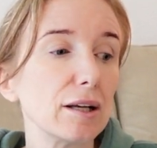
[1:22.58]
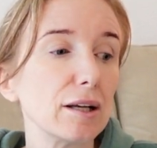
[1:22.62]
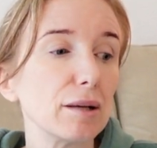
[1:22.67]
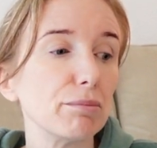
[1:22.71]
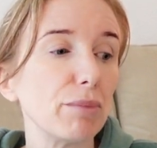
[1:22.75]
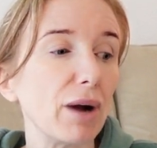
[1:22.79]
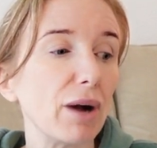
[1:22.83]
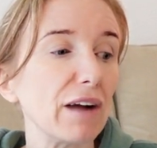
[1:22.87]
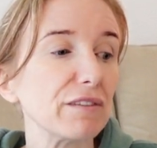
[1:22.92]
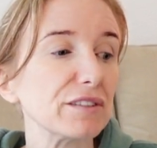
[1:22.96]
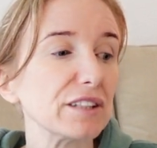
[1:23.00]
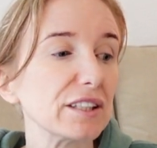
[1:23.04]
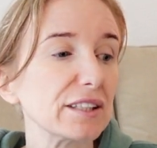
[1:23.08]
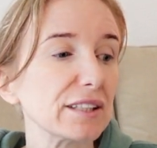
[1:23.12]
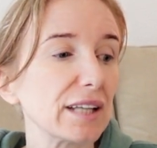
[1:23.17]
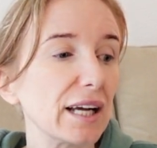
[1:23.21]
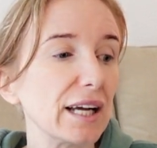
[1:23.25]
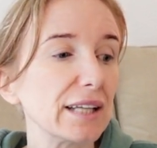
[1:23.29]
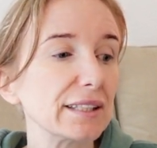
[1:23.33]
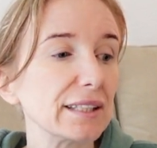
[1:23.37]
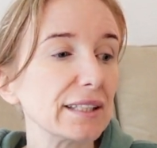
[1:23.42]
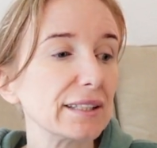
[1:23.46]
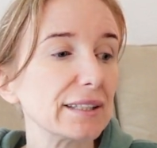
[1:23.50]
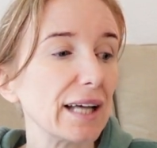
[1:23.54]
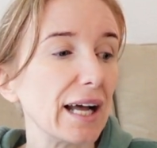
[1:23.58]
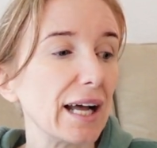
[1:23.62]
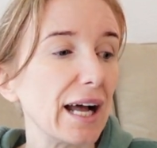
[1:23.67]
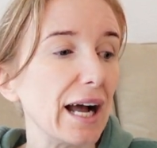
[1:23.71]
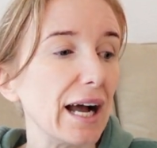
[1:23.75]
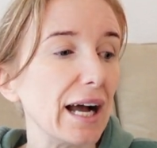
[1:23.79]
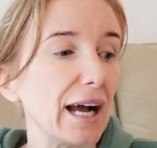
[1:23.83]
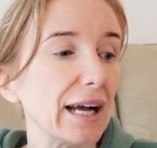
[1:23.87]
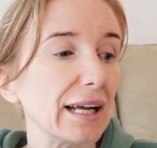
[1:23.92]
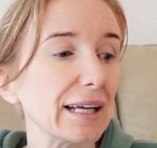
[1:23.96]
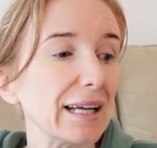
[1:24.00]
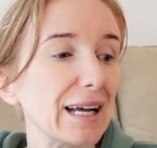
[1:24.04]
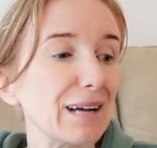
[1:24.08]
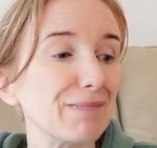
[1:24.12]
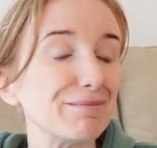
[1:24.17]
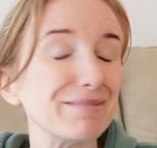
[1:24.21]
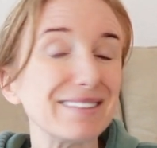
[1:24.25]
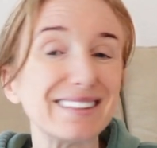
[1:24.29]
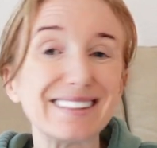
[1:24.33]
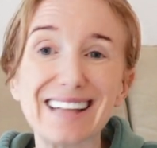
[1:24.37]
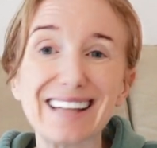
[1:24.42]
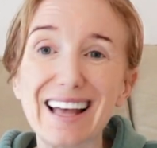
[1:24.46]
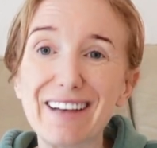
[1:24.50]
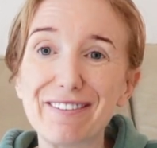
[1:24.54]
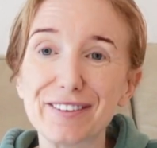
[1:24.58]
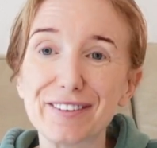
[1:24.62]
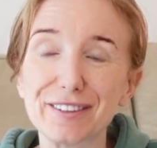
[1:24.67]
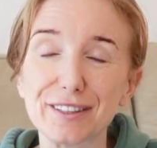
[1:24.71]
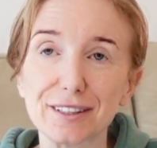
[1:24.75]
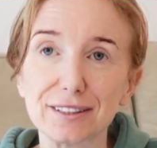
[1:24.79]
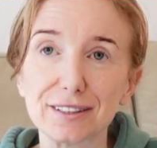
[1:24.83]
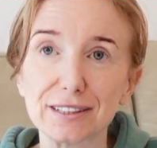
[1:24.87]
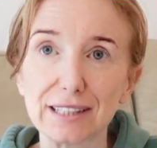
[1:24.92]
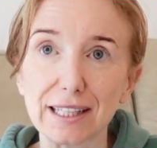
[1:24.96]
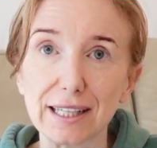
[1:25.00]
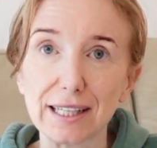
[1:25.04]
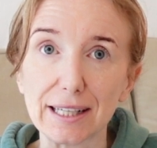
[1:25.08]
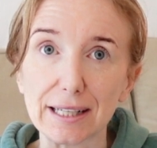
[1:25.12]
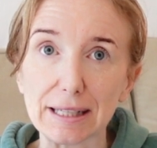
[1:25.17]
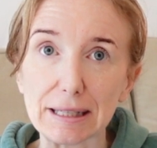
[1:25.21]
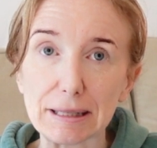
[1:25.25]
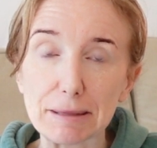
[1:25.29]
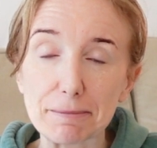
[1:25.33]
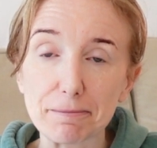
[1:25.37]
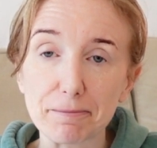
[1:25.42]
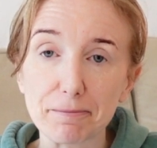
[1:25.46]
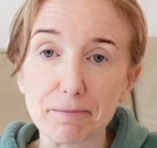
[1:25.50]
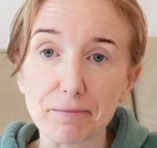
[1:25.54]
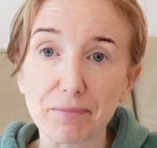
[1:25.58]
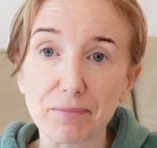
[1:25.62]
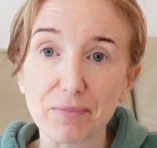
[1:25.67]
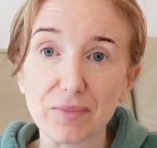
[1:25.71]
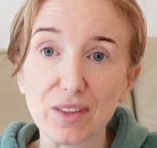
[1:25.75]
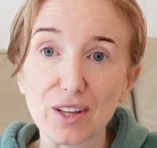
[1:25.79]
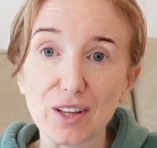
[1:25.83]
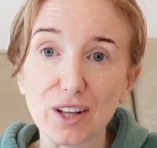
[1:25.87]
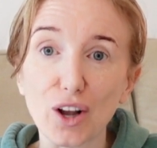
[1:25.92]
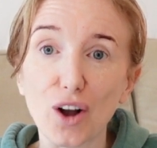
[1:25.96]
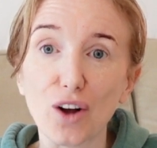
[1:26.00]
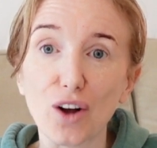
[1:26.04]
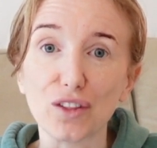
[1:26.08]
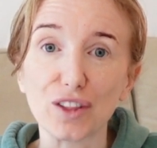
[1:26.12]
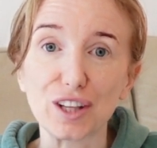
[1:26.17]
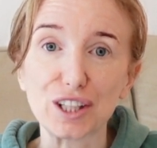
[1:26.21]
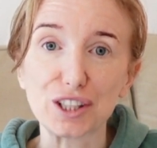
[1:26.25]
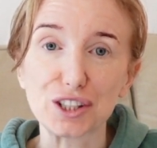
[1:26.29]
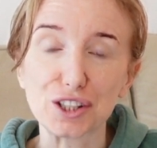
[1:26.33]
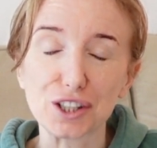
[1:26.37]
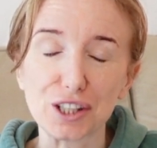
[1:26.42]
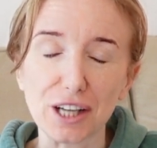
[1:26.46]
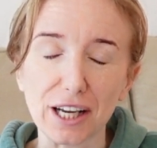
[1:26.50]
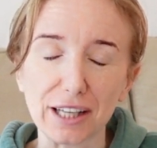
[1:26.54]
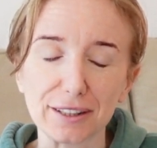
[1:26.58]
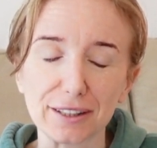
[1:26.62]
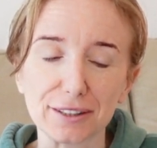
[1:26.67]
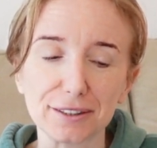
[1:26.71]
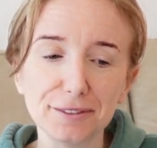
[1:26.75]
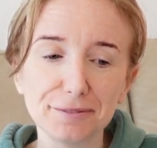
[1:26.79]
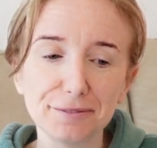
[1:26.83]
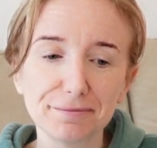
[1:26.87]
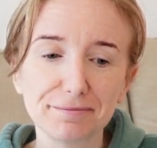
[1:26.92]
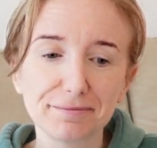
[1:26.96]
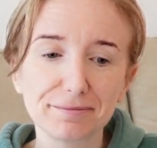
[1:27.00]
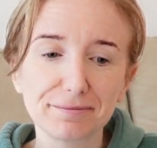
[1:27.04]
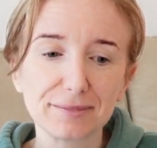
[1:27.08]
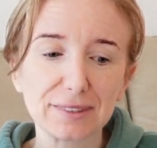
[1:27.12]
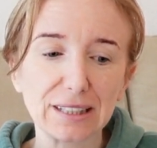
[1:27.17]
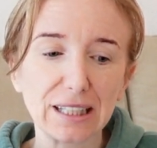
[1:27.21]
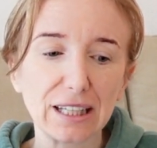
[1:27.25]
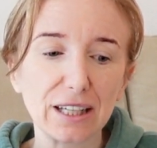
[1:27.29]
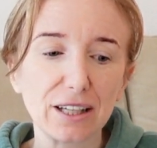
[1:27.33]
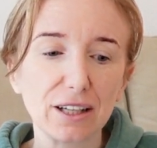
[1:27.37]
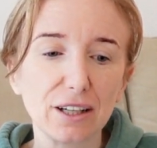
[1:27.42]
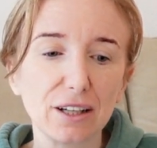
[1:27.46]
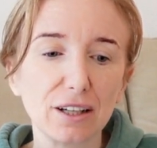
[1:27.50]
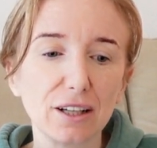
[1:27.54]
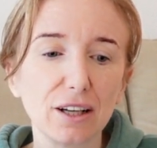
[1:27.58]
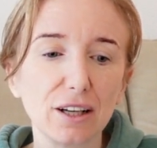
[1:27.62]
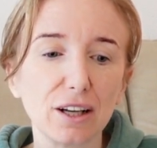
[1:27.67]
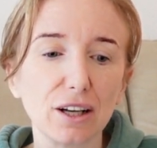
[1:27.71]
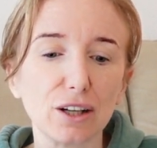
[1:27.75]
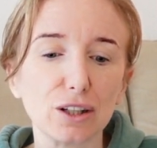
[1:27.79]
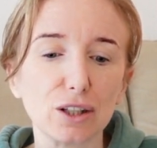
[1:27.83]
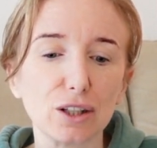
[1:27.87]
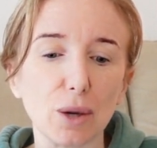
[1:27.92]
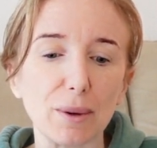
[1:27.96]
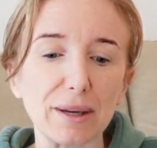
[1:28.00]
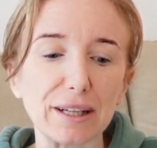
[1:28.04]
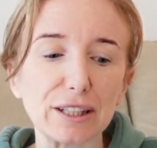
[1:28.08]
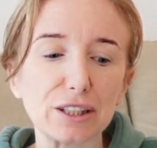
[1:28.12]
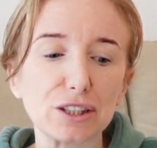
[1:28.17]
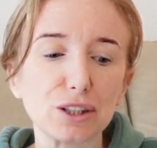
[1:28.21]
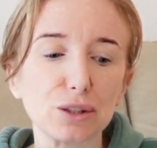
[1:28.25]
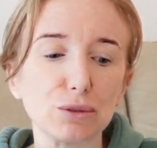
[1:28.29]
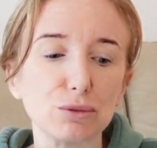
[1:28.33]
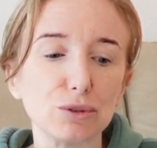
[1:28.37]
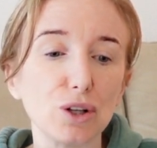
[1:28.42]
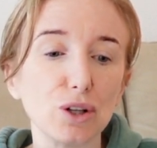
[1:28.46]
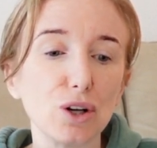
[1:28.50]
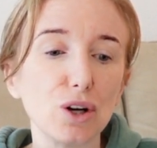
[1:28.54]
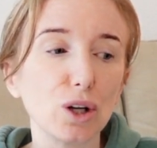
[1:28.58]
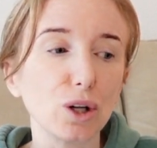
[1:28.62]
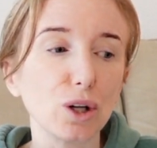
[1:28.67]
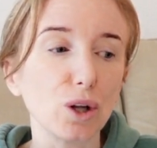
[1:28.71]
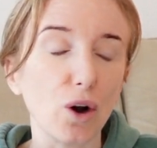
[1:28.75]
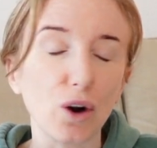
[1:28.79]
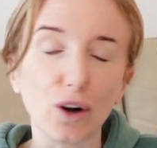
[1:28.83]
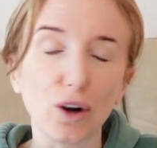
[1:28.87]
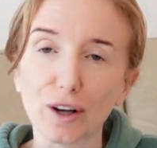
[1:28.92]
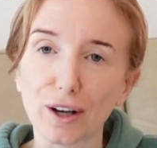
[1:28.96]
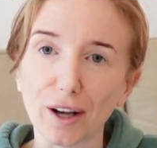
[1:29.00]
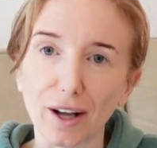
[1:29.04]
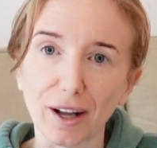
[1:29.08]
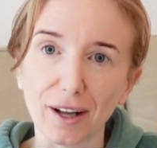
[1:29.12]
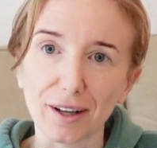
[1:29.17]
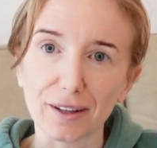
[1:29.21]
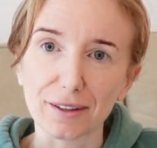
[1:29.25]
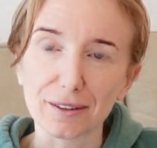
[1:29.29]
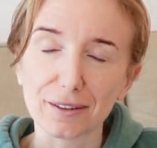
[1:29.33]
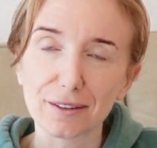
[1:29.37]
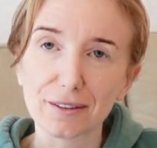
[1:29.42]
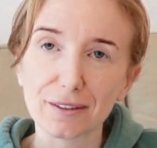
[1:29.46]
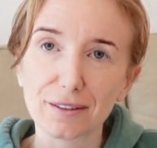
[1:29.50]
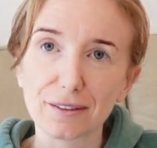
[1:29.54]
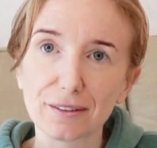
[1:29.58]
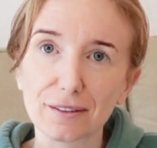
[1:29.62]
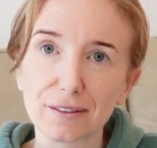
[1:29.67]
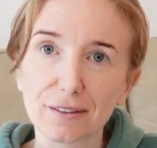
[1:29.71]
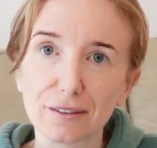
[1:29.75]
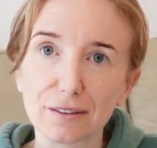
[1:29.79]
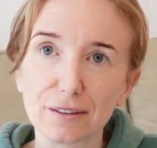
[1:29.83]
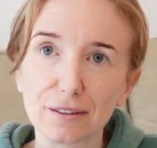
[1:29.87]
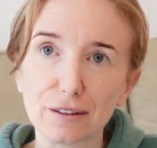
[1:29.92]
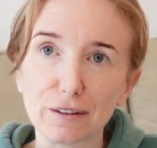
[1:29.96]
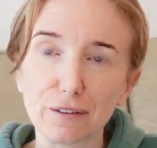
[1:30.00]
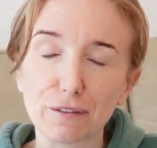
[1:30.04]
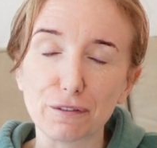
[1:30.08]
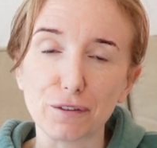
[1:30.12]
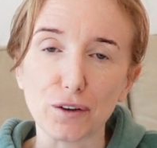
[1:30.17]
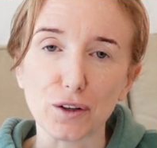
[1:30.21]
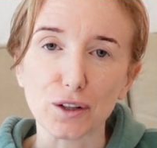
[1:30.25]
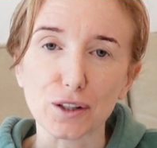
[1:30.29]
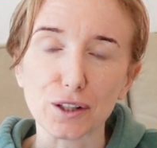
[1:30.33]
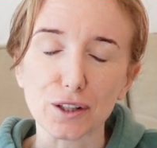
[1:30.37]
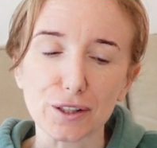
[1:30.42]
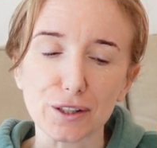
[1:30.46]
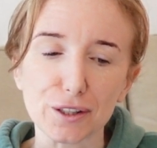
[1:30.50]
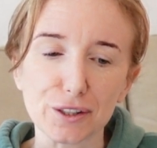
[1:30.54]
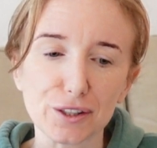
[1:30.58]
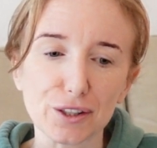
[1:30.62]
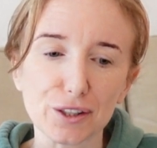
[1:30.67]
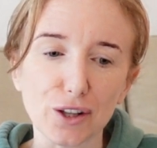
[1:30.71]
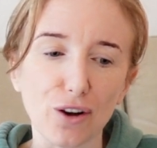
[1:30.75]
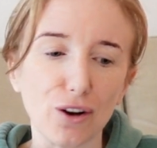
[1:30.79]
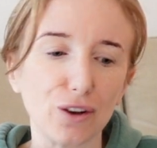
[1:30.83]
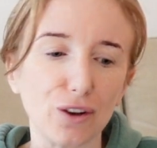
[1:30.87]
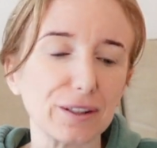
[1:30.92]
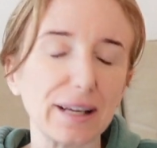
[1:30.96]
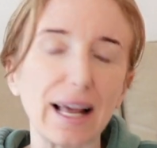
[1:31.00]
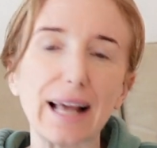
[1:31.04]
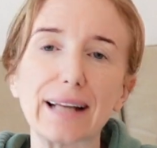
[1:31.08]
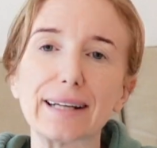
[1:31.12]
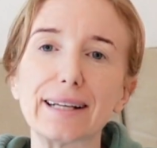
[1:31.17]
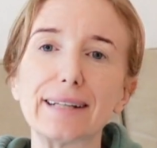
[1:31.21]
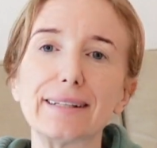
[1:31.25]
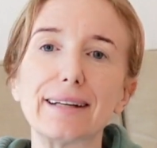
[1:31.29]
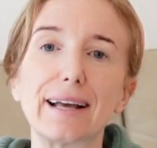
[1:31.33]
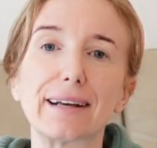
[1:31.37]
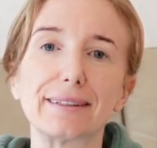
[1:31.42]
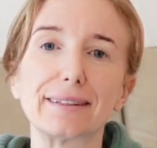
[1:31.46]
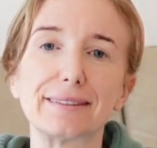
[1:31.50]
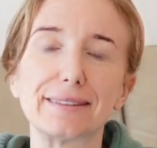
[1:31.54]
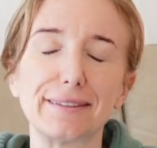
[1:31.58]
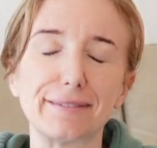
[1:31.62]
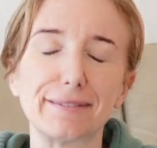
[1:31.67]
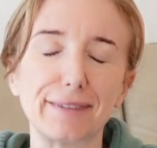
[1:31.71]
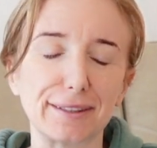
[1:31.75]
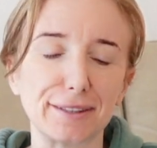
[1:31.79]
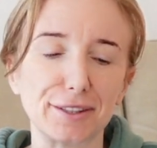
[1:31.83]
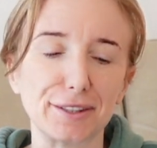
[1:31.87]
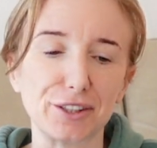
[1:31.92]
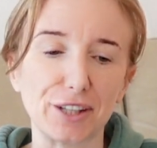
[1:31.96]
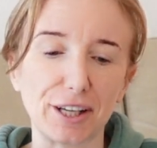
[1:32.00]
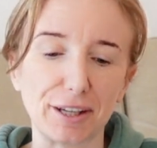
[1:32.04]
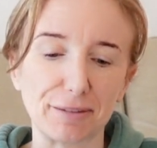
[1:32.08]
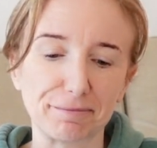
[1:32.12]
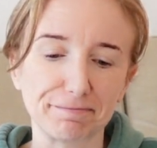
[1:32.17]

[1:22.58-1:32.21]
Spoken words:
But I've decided that I am definitely on this channel going to no longer focus on any negative energy.